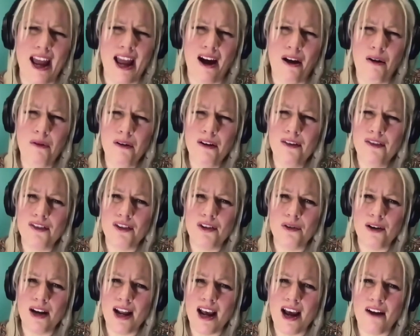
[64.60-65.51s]
hours,
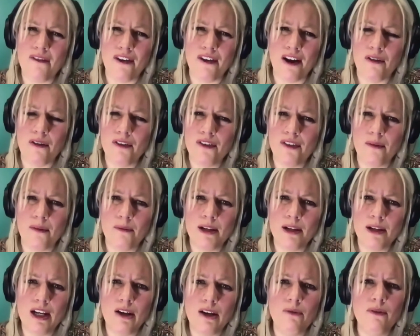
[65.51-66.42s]

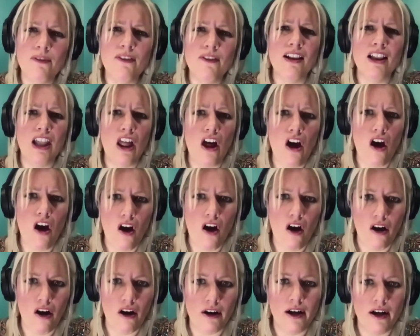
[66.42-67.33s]
something. It was
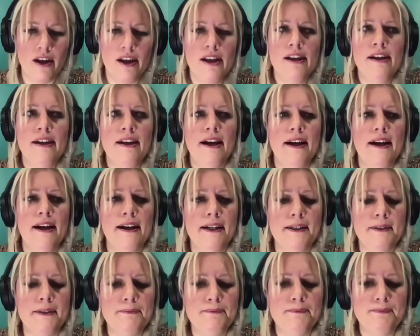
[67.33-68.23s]
long.
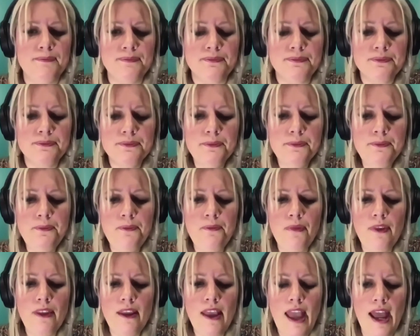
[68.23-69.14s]

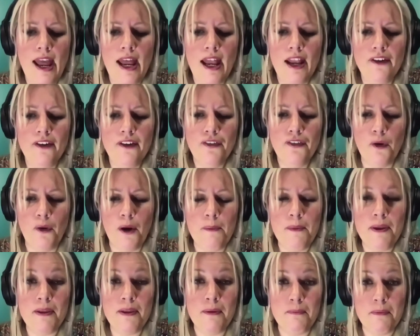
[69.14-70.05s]
And so
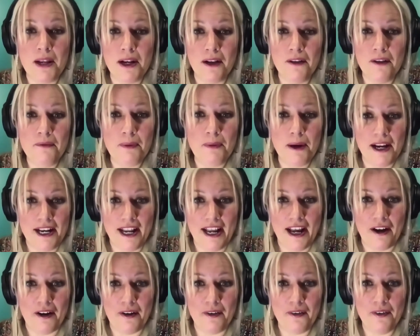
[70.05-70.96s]
I'm in the middle of buying a
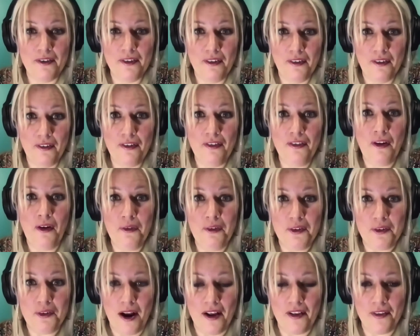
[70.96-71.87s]
house. So
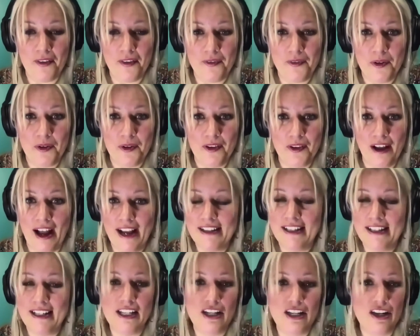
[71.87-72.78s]
stressful. I
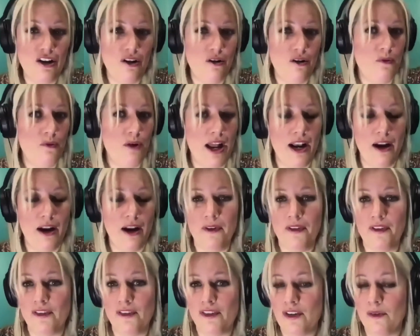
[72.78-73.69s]
didn't know what I
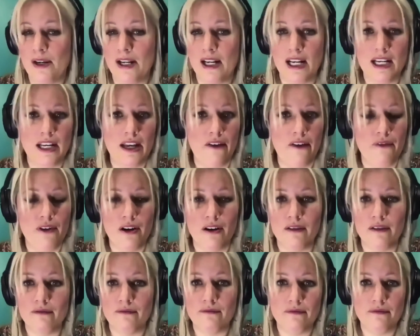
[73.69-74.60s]
was doing. I
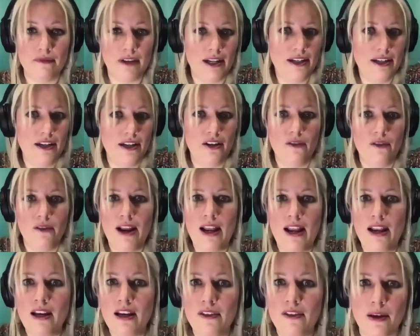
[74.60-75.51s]
didn't
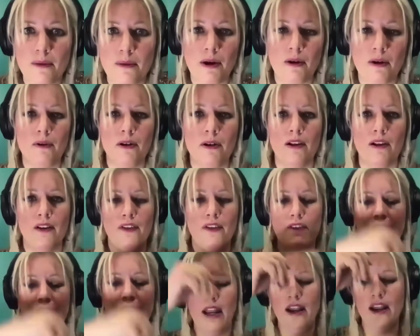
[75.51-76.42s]
know anything about real
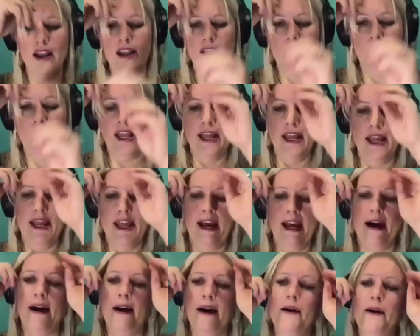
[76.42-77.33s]
estate.
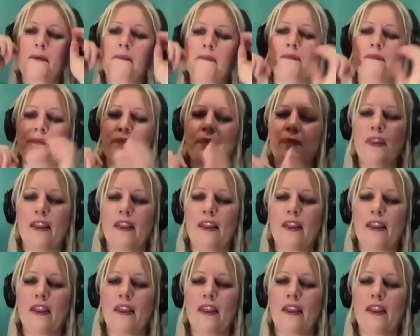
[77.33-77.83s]
And